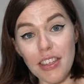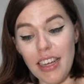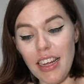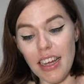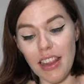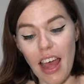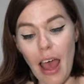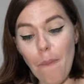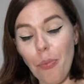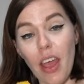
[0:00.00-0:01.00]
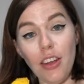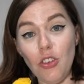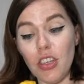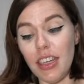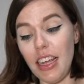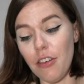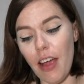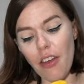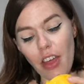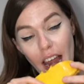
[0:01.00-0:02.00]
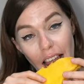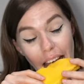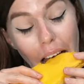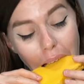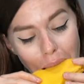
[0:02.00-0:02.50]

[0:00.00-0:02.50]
seed in there, and you just eat around it, like,